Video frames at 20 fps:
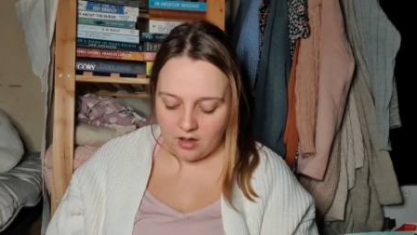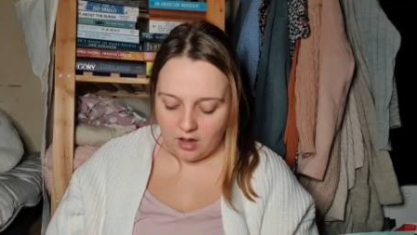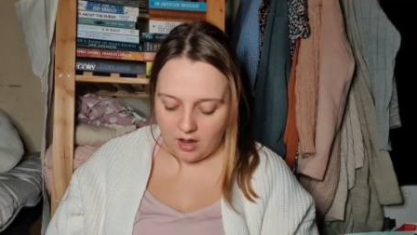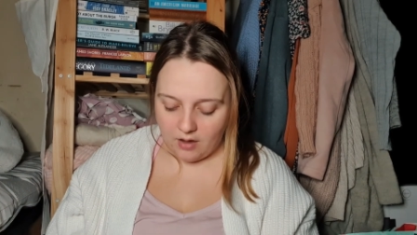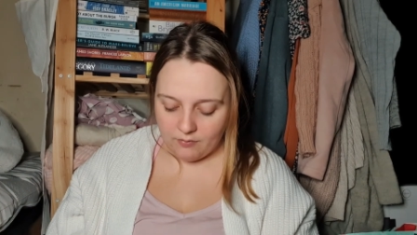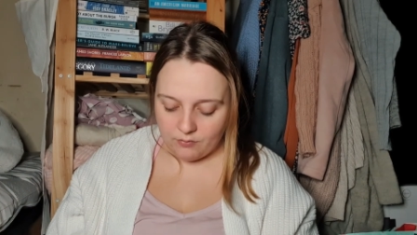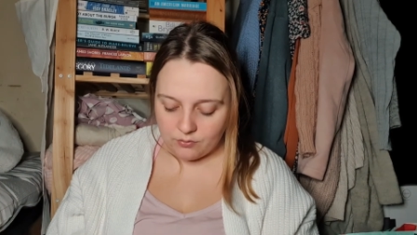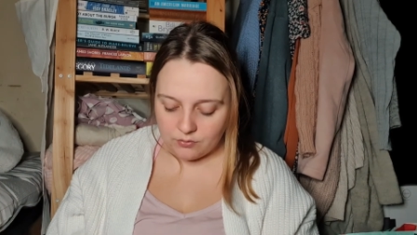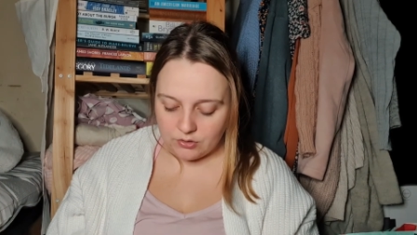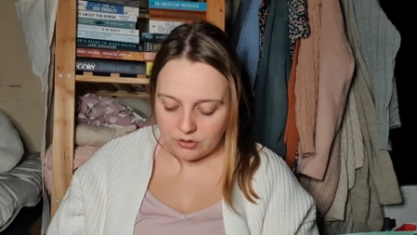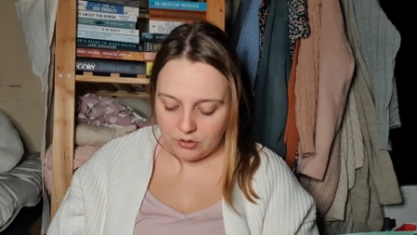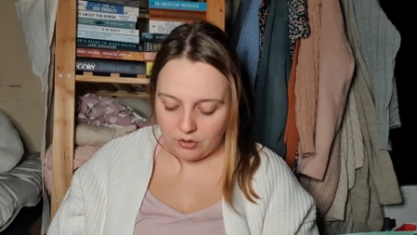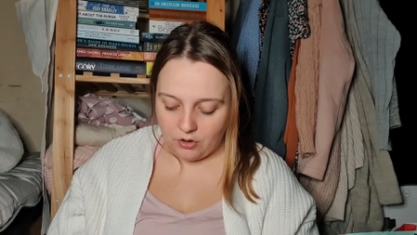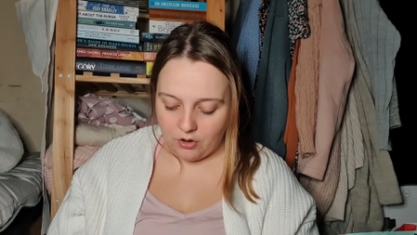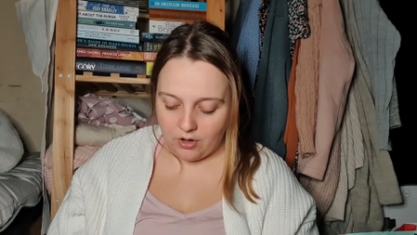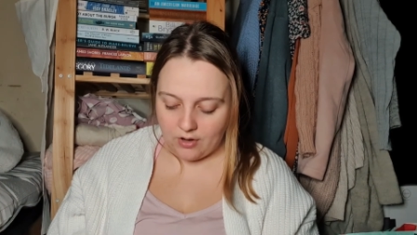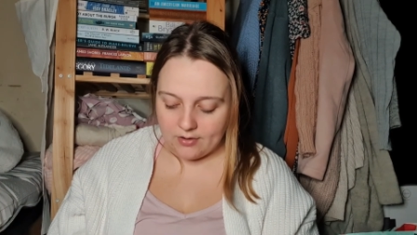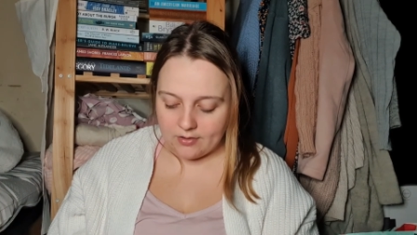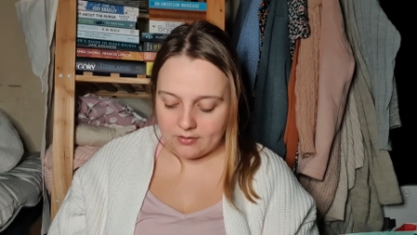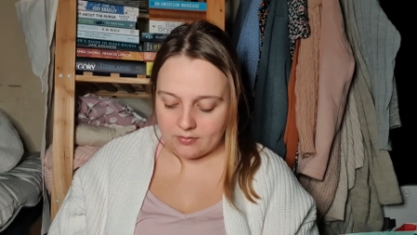I've also got
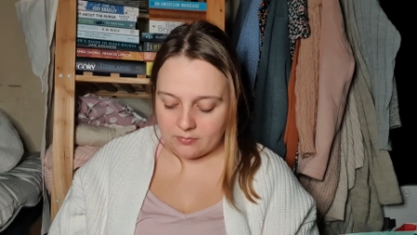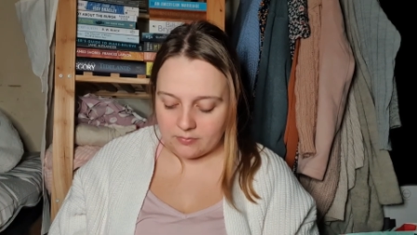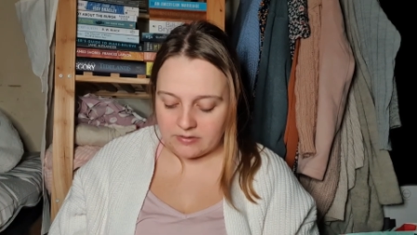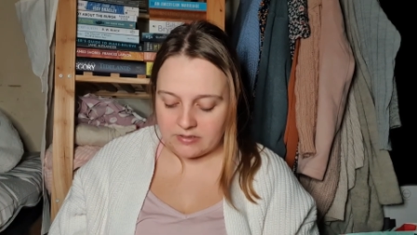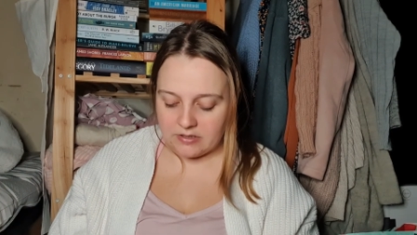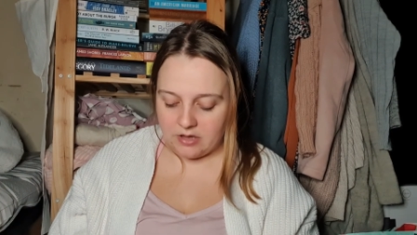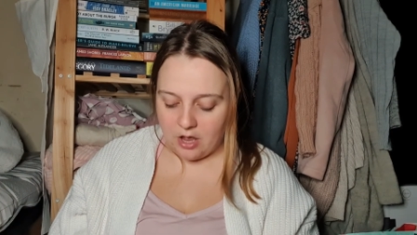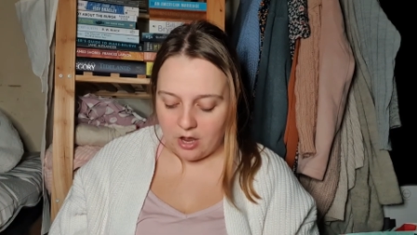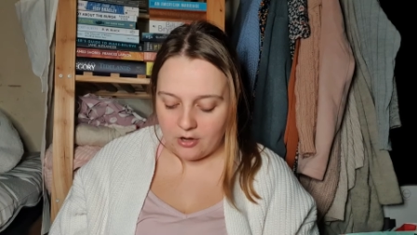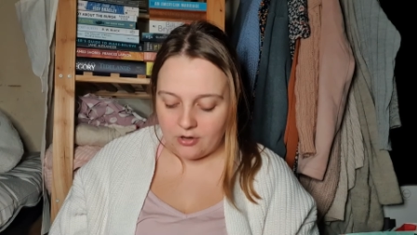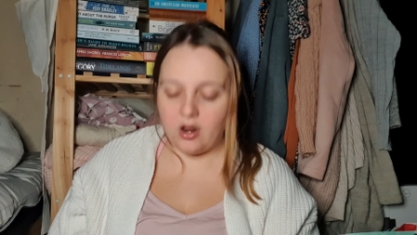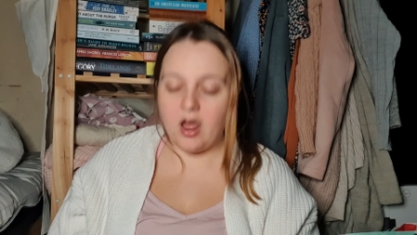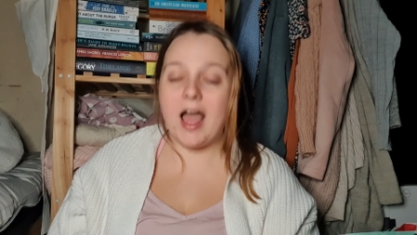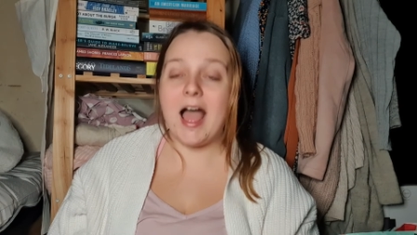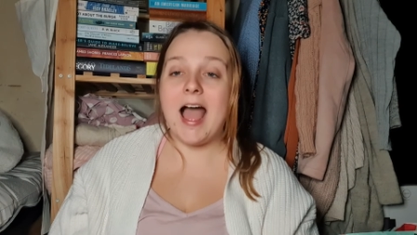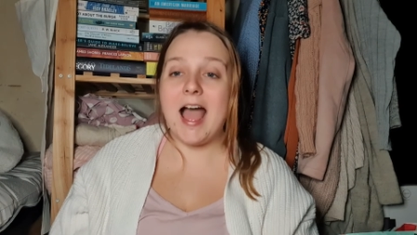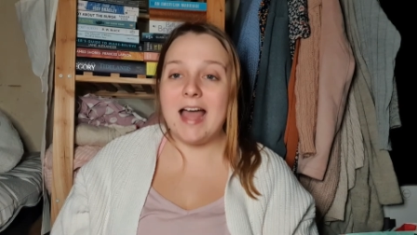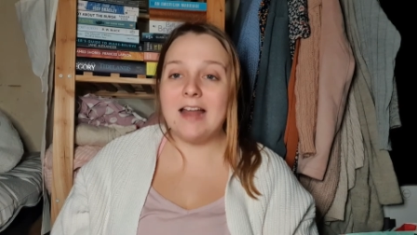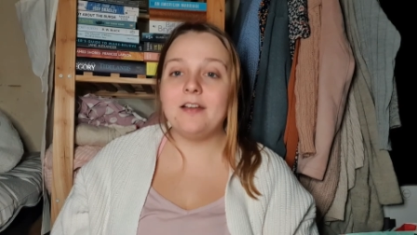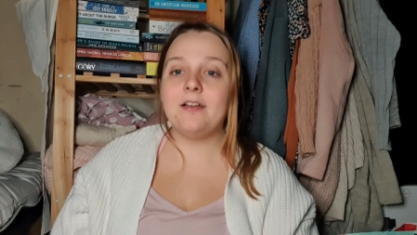an anonymous an,
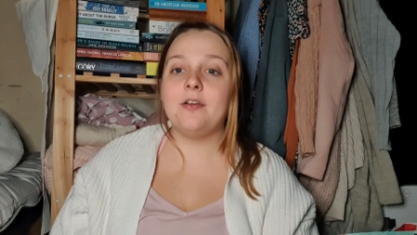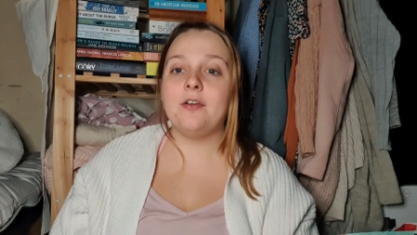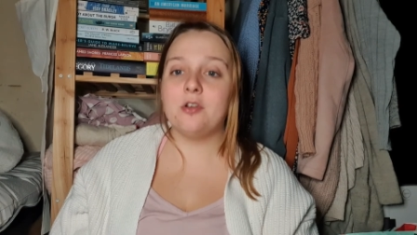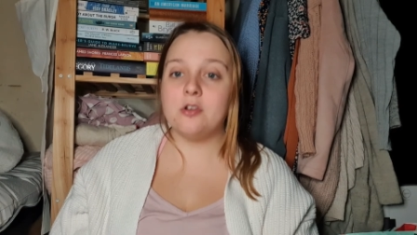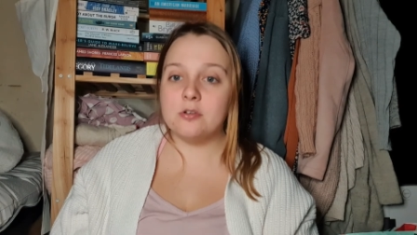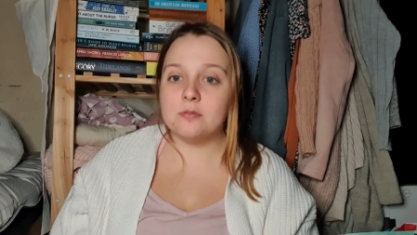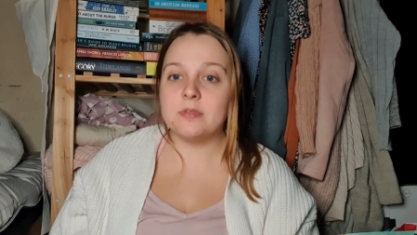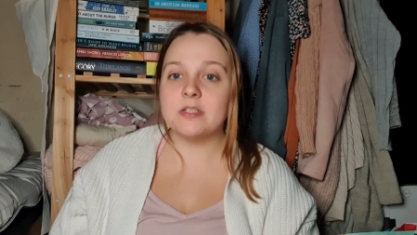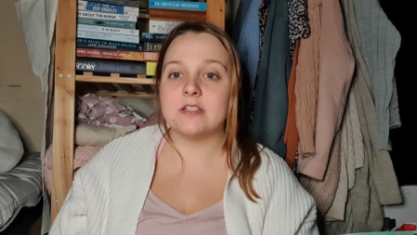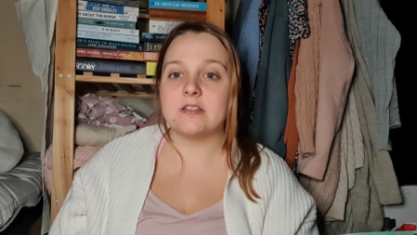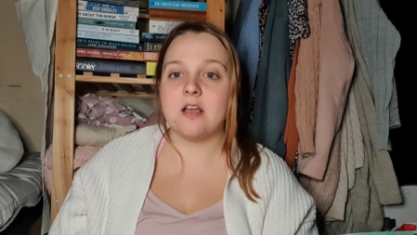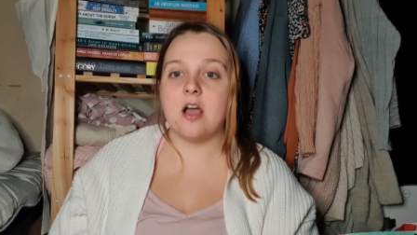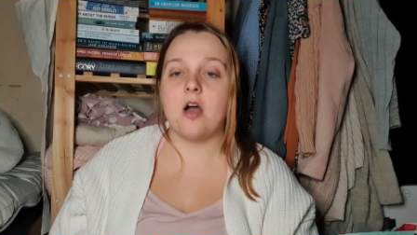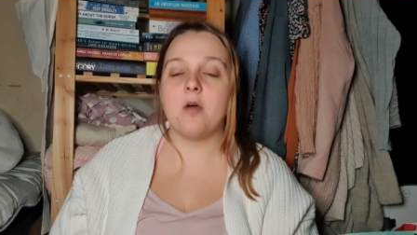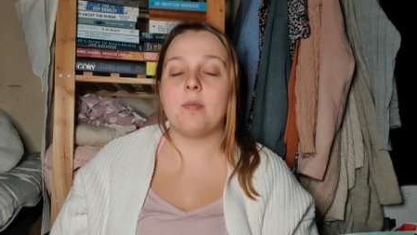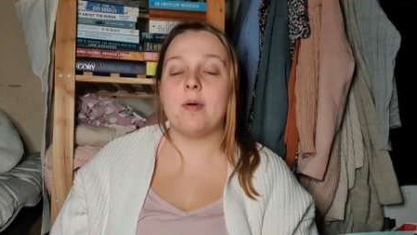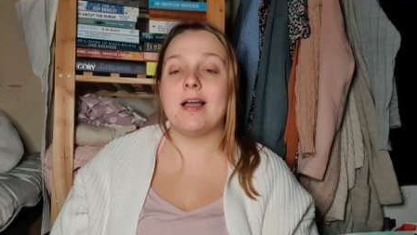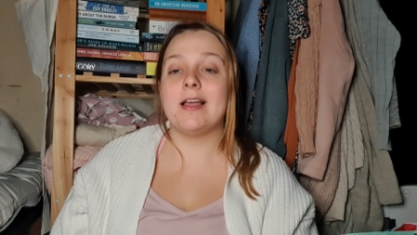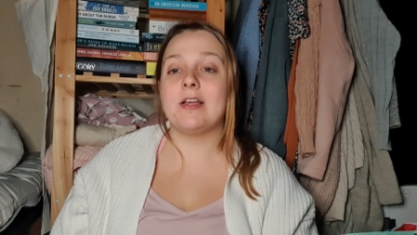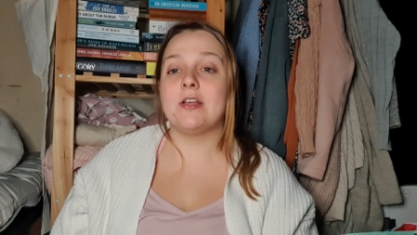an anonymous girl
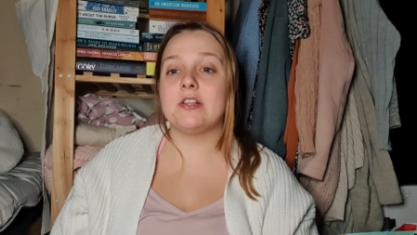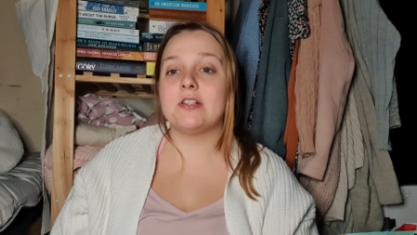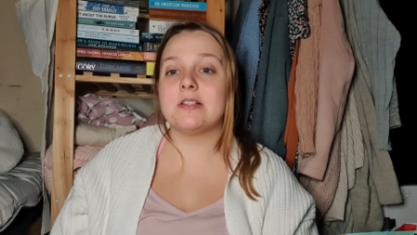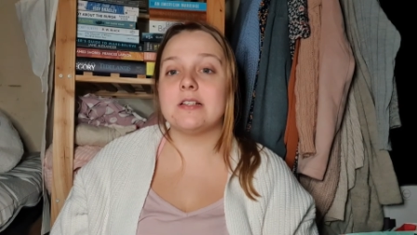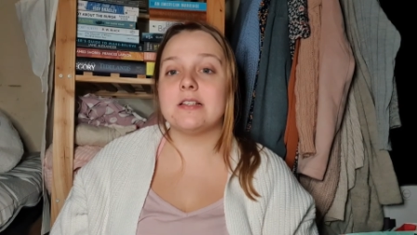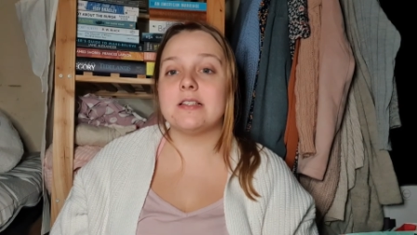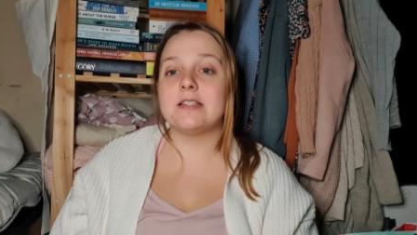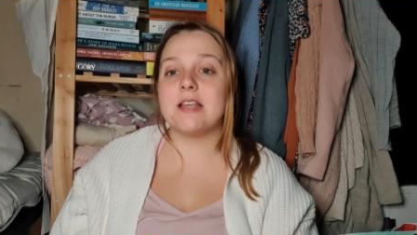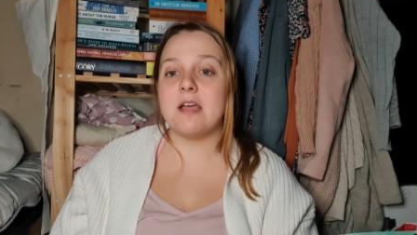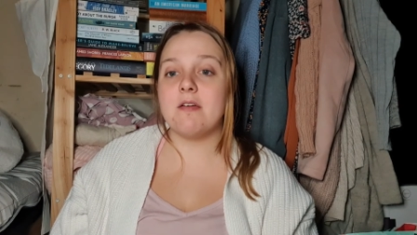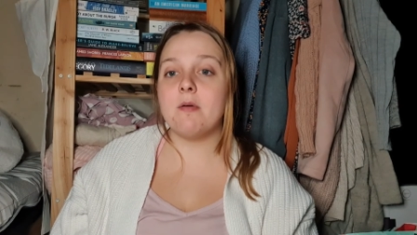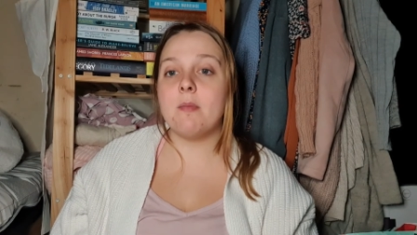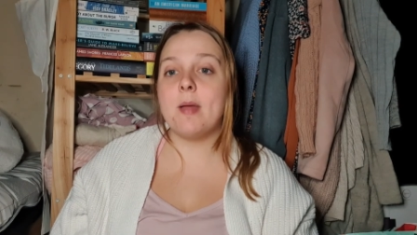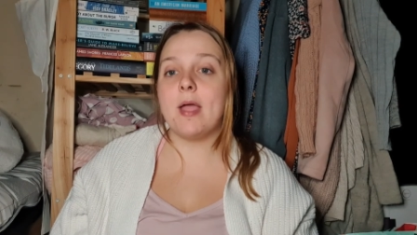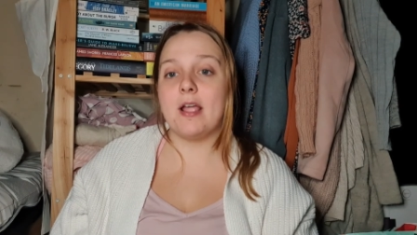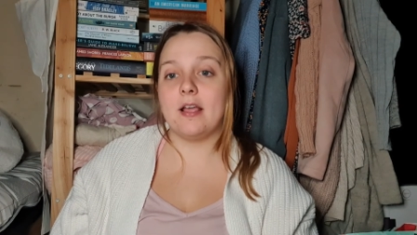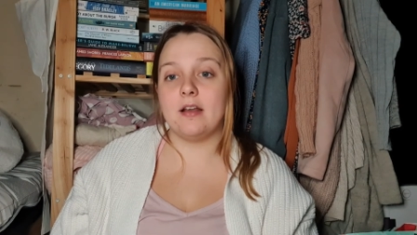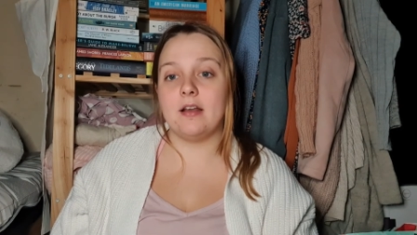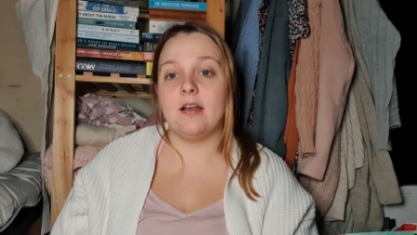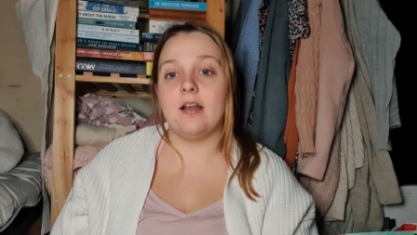by Sarah
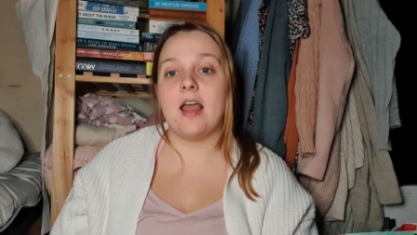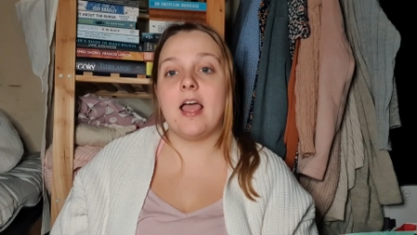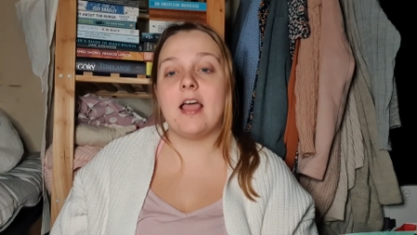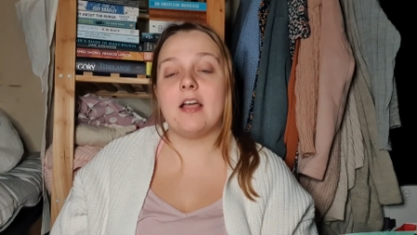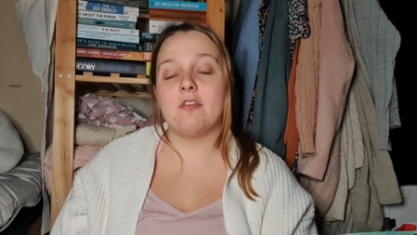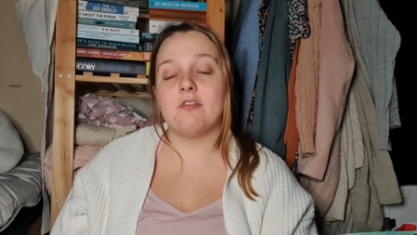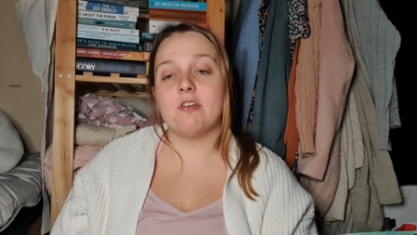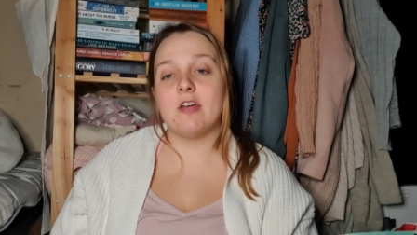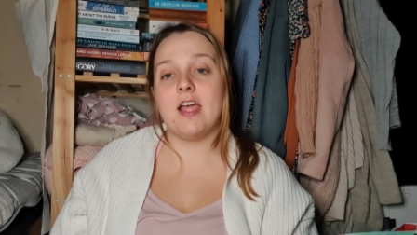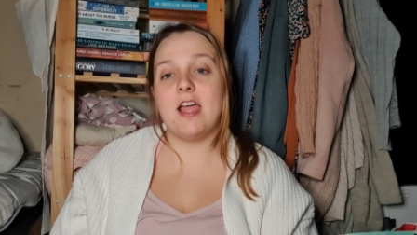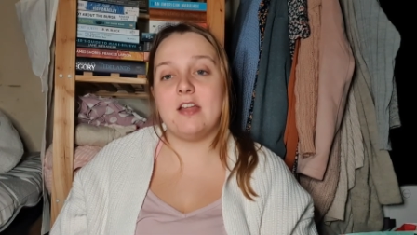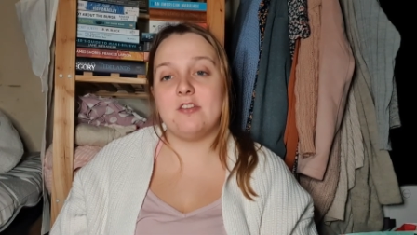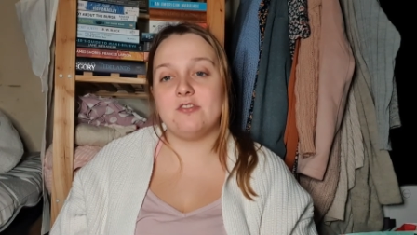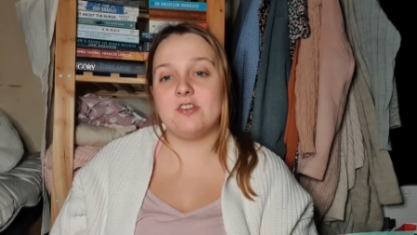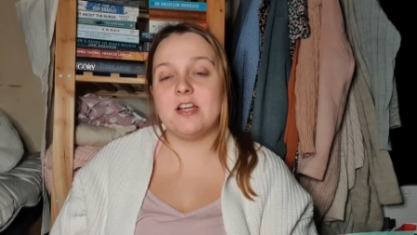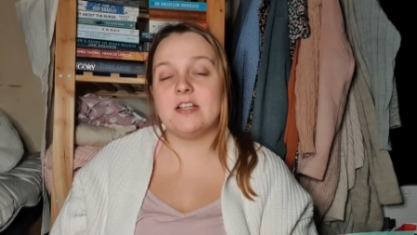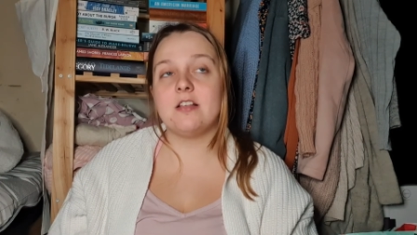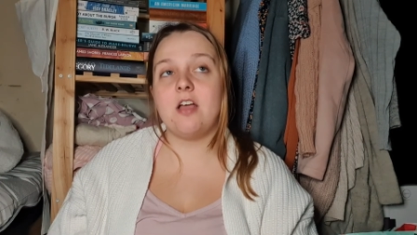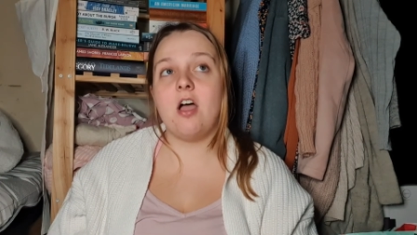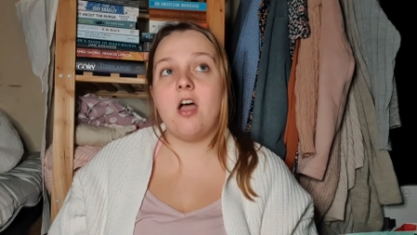Pekkanen and Greer Hendricks.